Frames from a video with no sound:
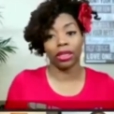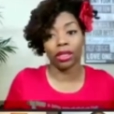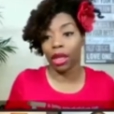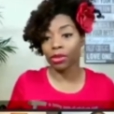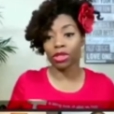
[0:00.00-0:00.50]

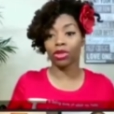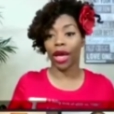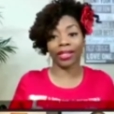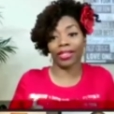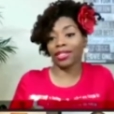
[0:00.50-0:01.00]
I'm just too,
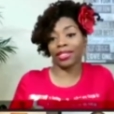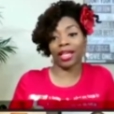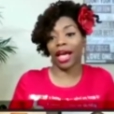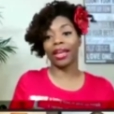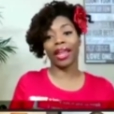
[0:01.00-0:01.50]
I
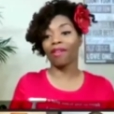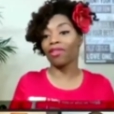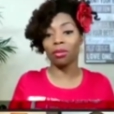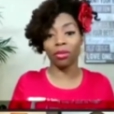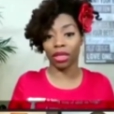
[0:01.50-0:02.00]
didn't have it in
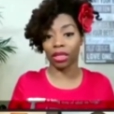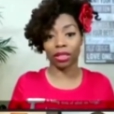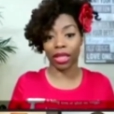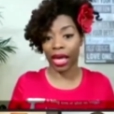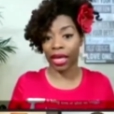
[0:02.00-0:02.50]
me.
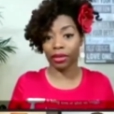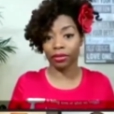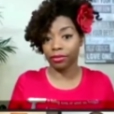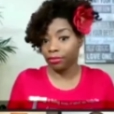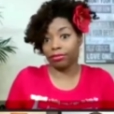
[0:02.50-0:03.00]
I
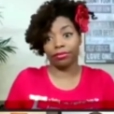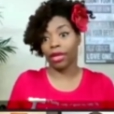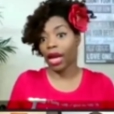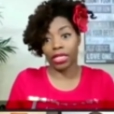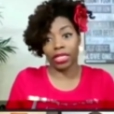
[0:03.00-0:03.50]

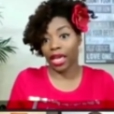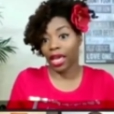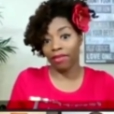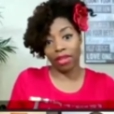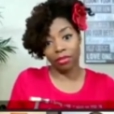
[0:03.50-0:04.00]
just didn't have it
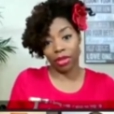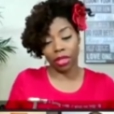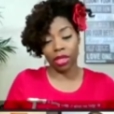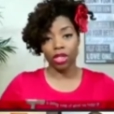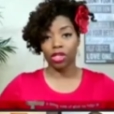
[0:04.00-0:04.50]
in me.
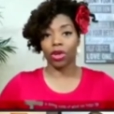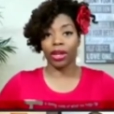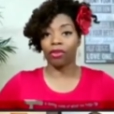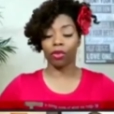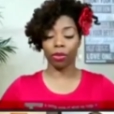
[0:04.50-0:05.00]
So I
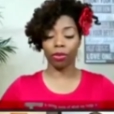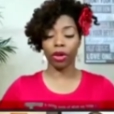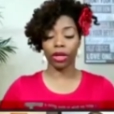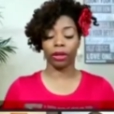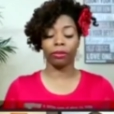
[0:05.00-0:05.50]
never
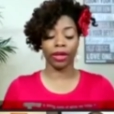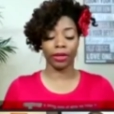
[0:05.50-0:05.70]
reported it, but